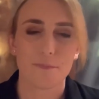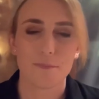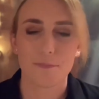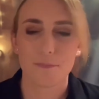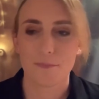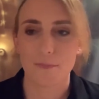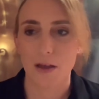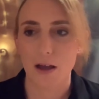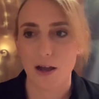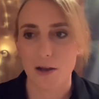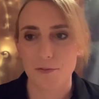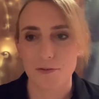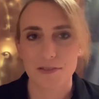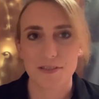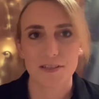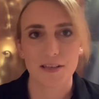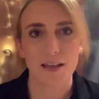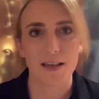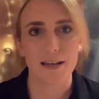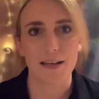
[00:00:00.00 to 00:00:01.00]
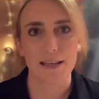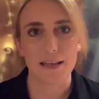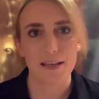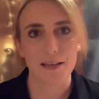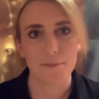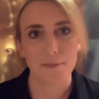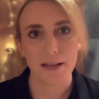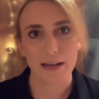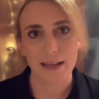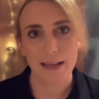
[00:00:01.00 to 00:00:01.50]
I was certainly
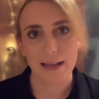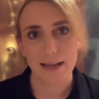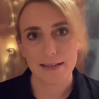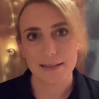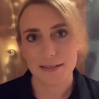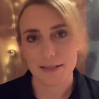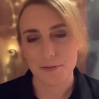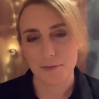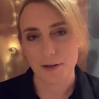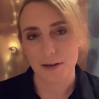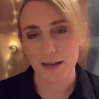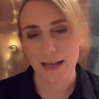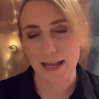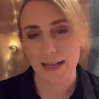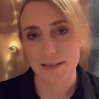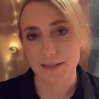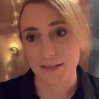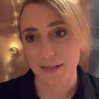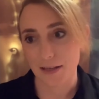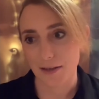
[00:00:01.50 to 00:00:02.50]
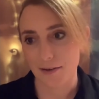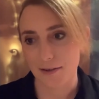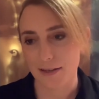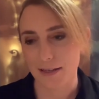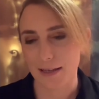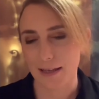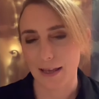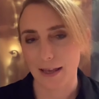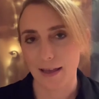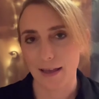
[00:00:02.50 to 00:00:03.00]
humiliated when I had to go and
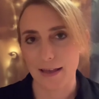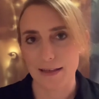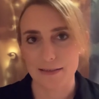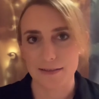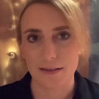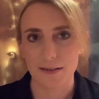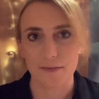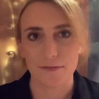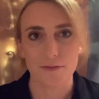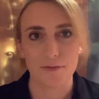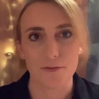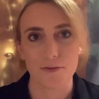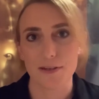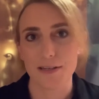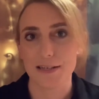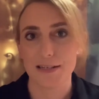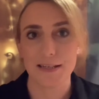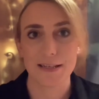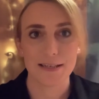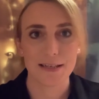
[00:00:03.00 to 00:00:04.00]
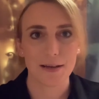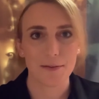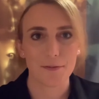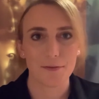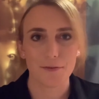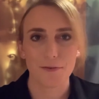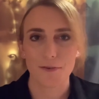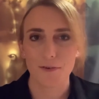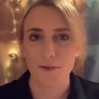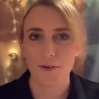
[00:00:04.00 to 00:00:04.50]
get, as I've already detailed
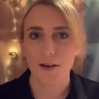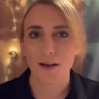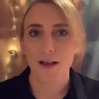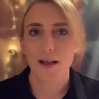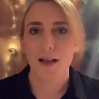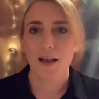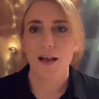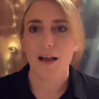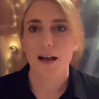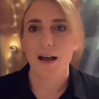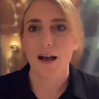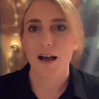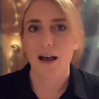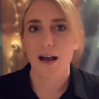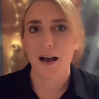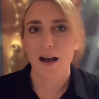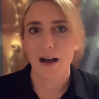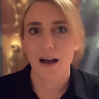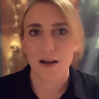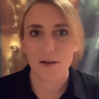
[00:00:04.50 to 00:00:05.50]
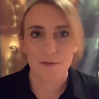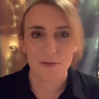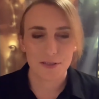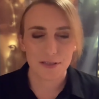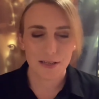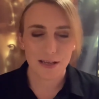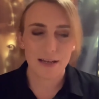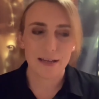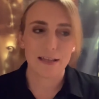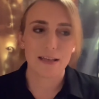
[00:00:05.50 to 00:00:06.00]
before, I was
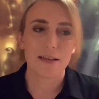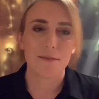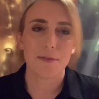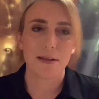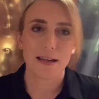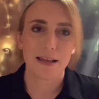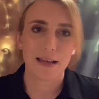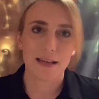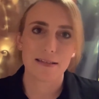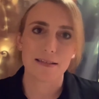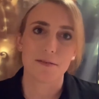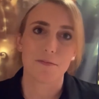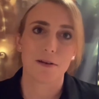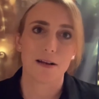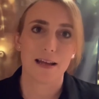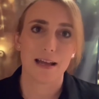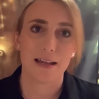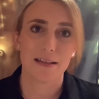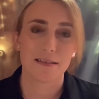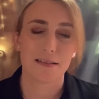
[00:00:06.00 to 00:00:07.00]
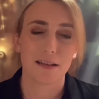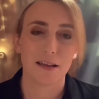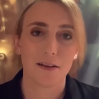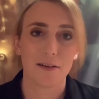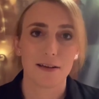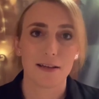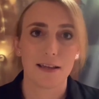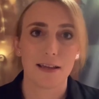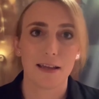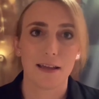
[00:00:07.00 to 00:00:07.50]
certainly humiliated when I had to go
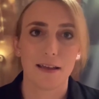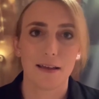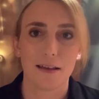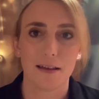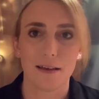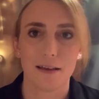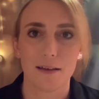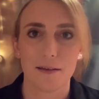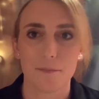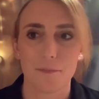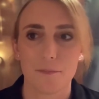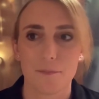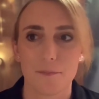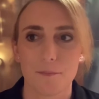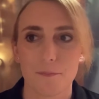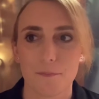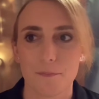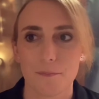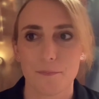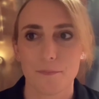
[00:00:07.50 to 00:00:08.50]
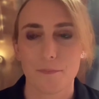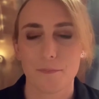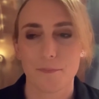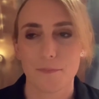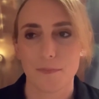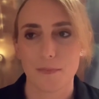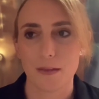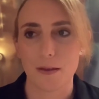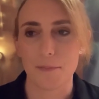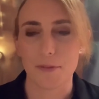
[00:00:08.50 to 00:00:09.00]
and get a
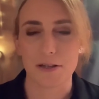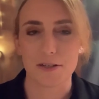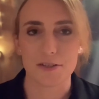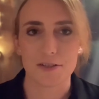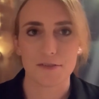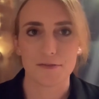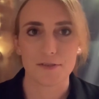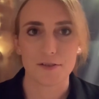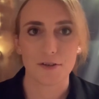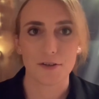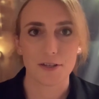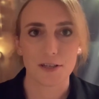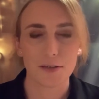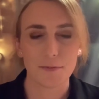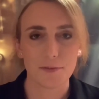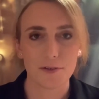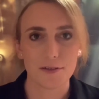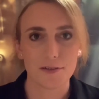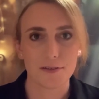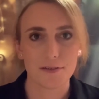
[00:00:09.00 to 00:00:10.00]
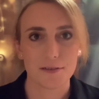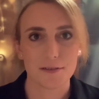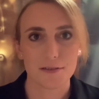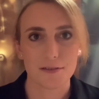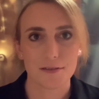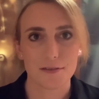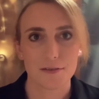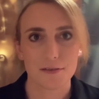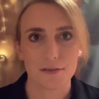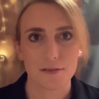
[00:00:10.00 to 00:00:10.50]
bunch of
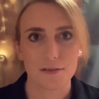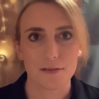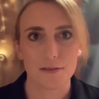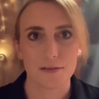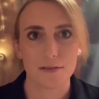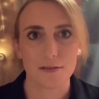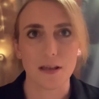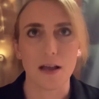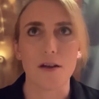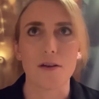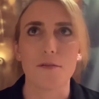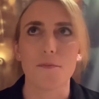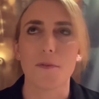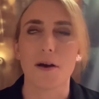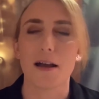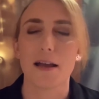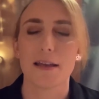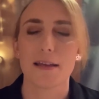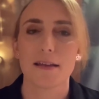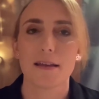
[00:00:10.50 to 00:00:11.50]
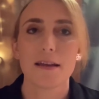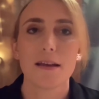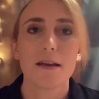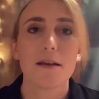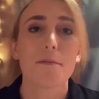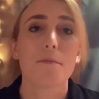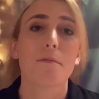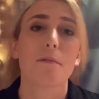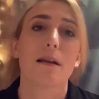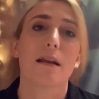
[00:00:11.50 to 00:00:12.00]
documents. No,
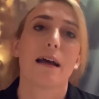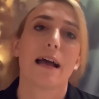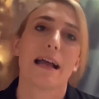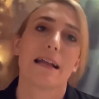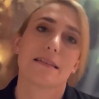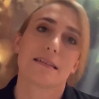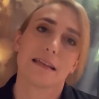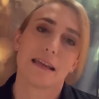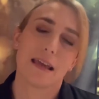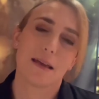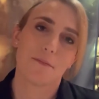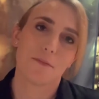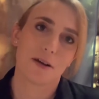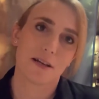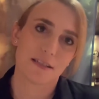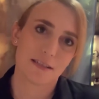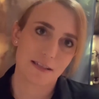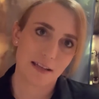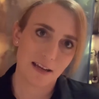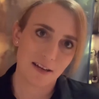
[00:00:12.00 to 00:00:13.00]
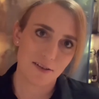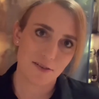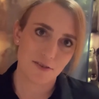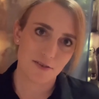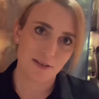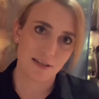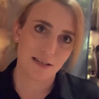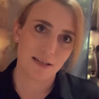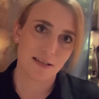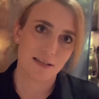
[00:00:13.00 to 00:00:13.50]
when I had to get my
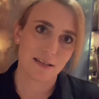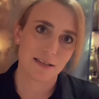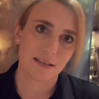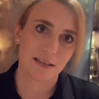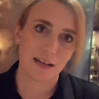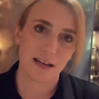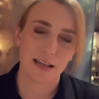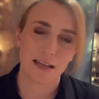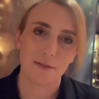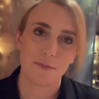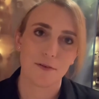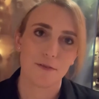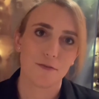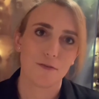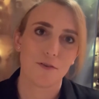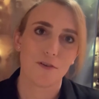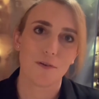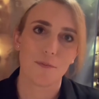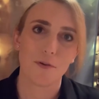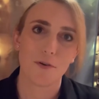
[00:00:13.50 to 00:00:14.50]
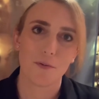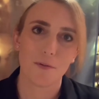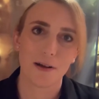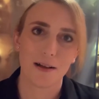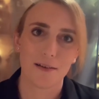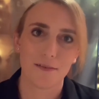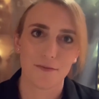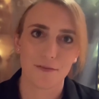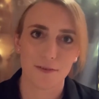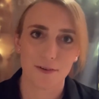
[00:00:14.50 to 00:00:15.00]
statutory disclaimer form or
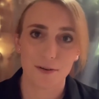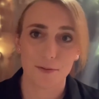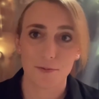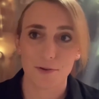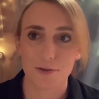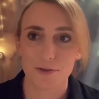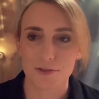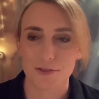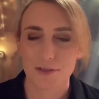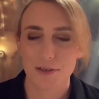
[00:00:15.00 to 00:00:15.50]
whatever it was